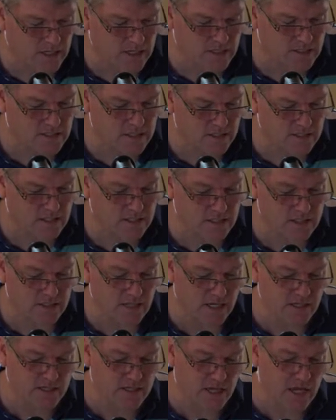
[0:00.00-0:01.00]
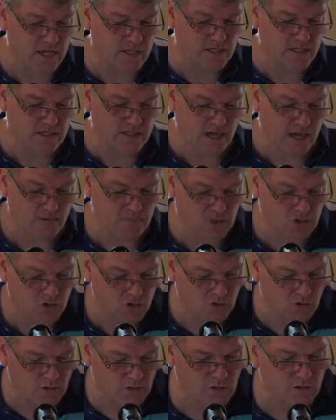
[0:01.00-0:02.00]
He says, This I say, the time is
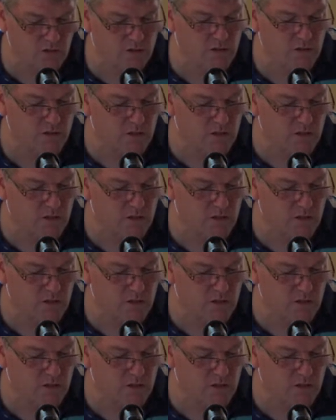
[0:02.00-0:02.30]
short,